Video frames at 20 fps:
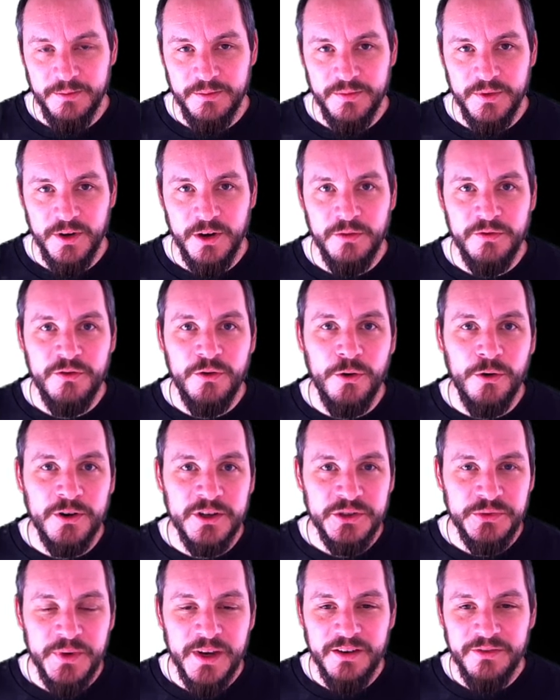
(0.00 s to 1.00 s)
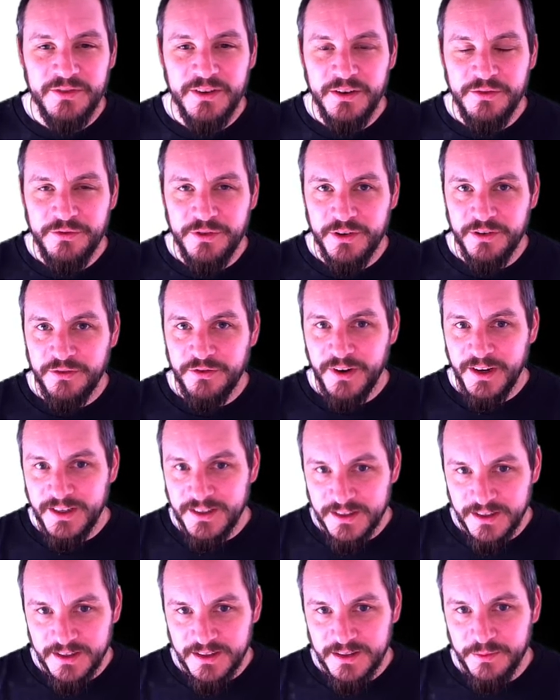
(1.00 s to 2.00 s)
of course we have different
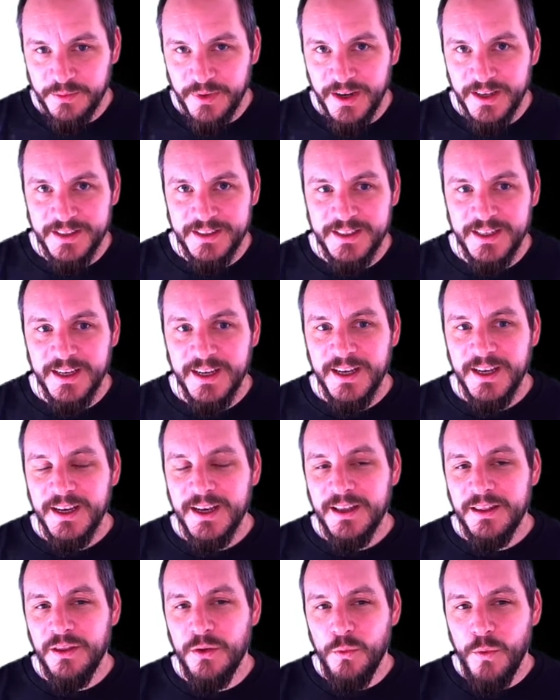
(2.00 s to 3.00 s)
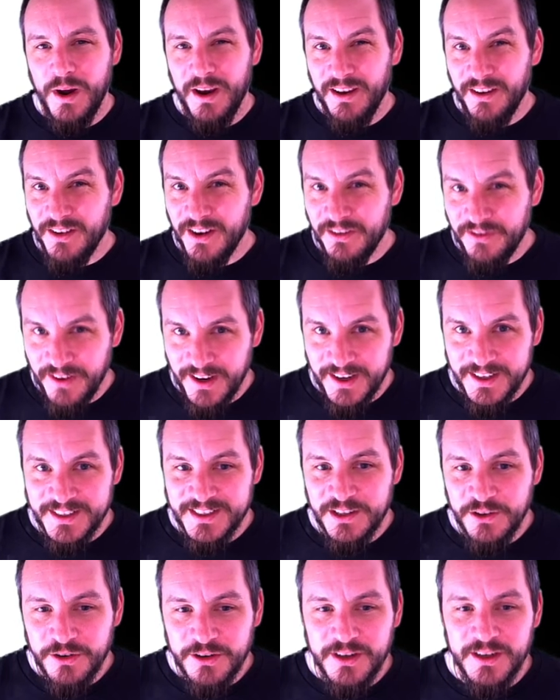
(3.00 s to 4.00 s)
faces, but the way a face
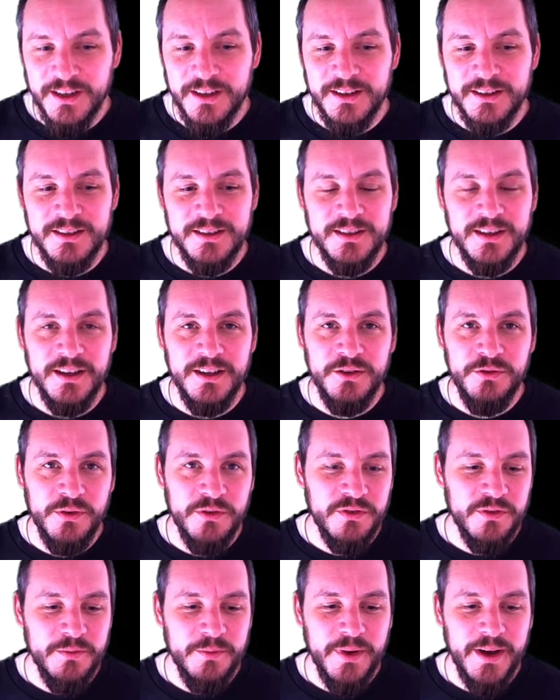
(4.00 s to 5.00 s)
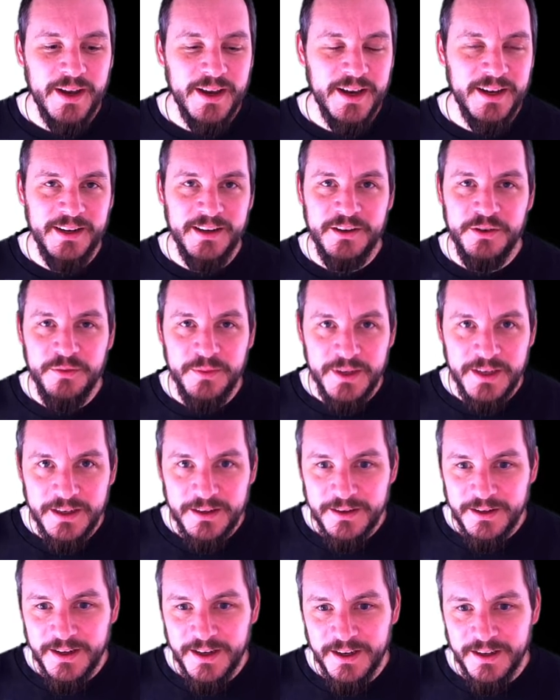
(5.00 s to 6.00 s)
looks is driven by
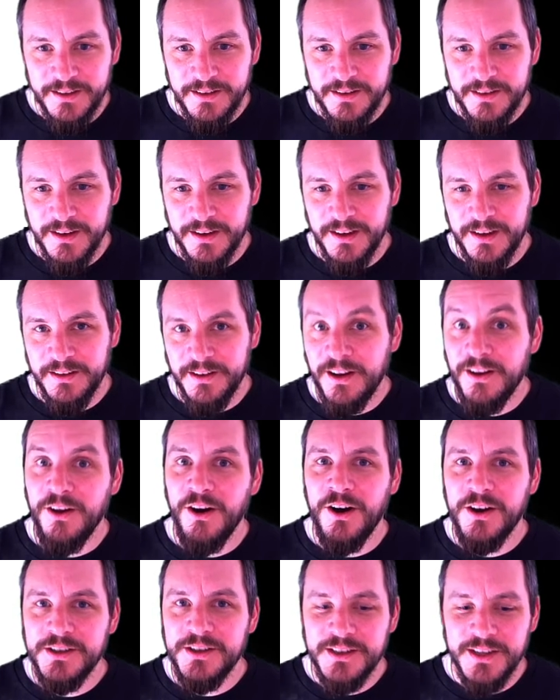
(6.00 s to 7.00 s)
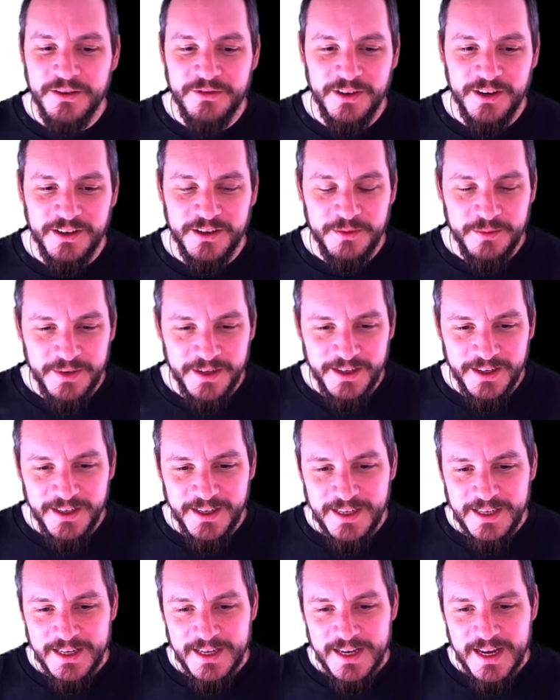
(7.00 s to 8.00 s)
anatomy and the laws of anatomy,
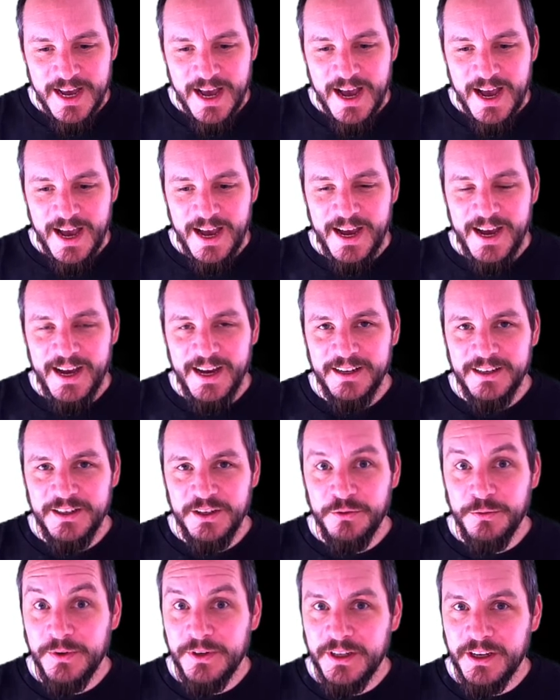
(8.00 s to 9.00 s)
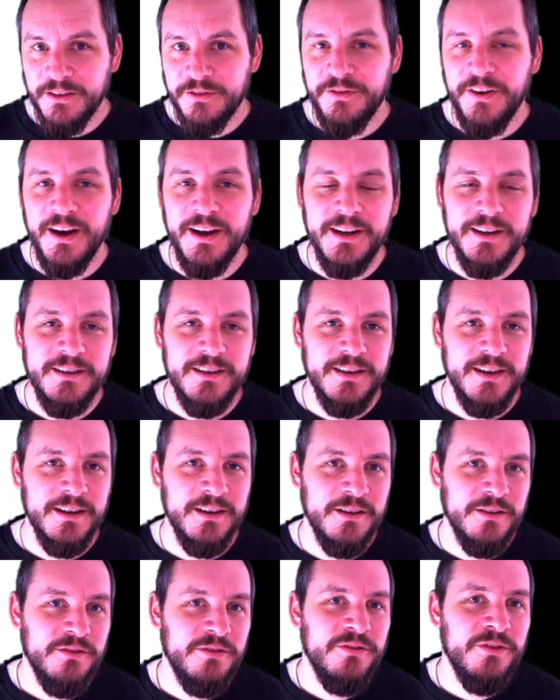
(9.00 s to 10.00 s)
and you will not find
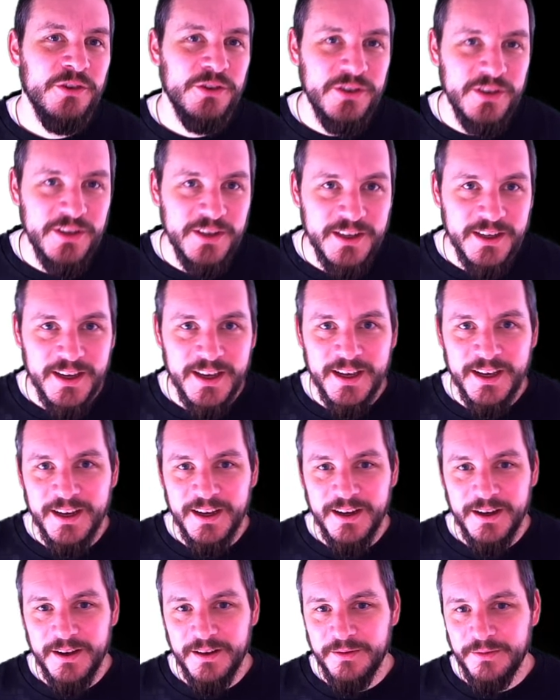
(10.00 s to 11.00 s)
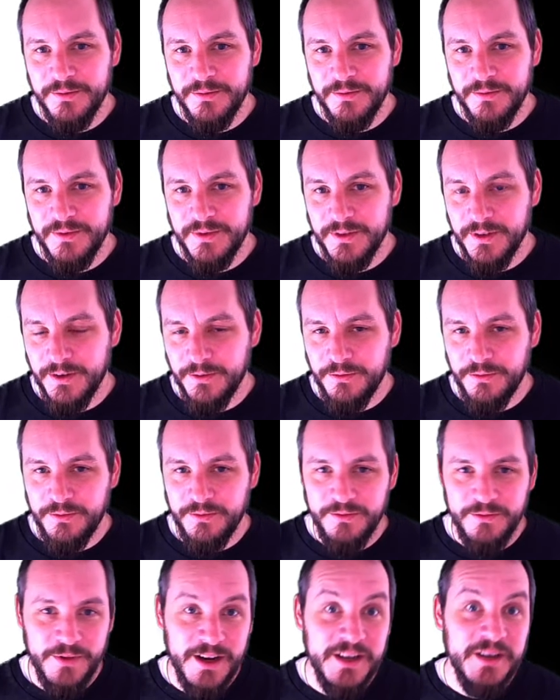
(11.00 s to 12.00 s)
a foot
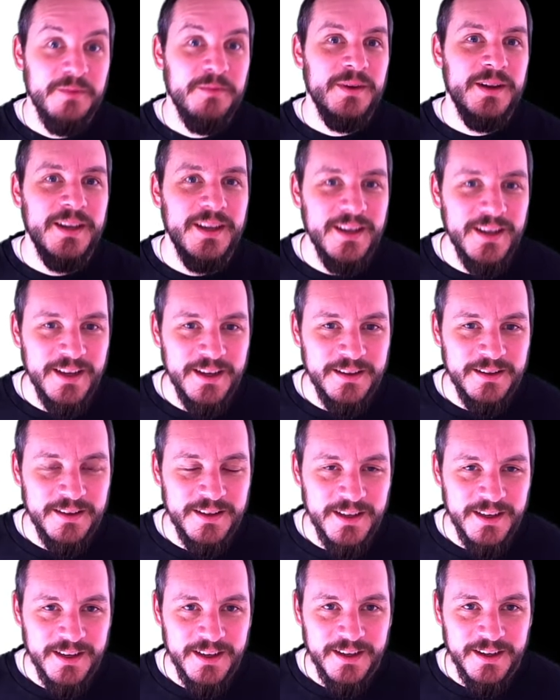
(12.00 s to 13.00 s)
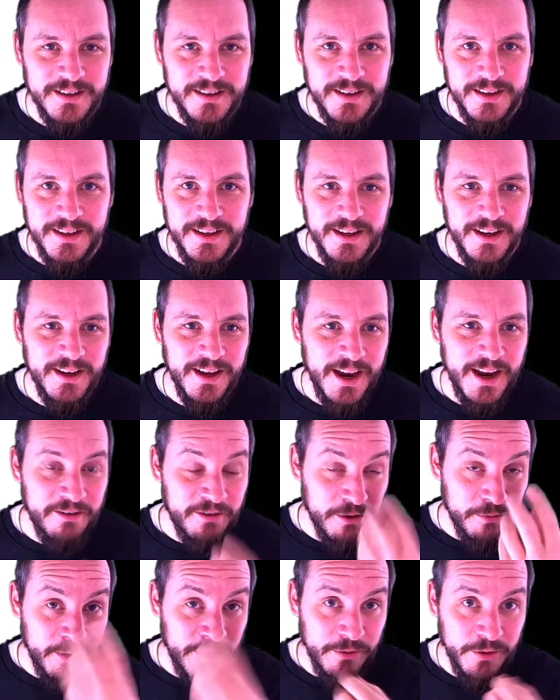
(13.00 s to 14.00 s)
randomly in the
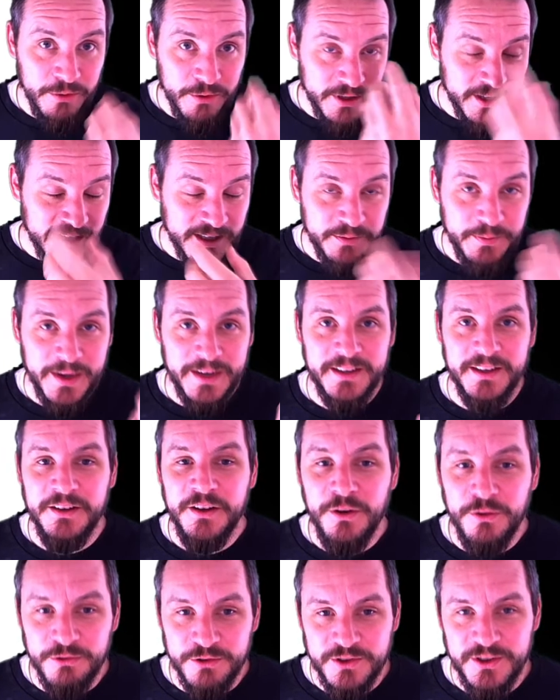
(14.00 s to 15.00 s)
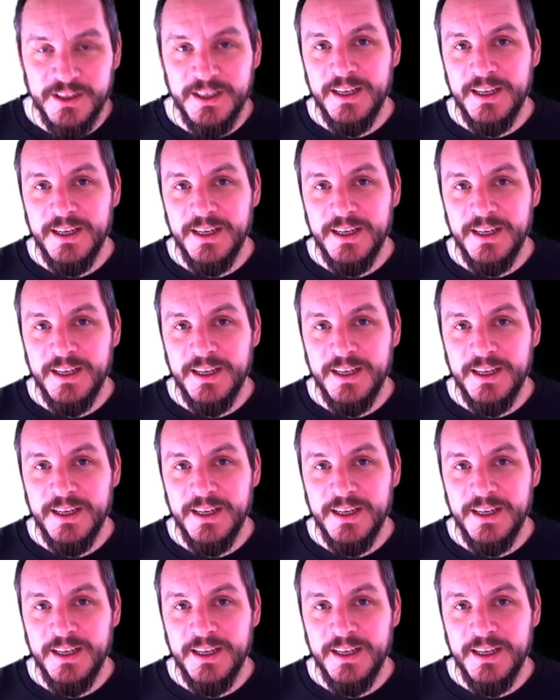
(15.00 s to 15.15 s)
area where we would expect a nose.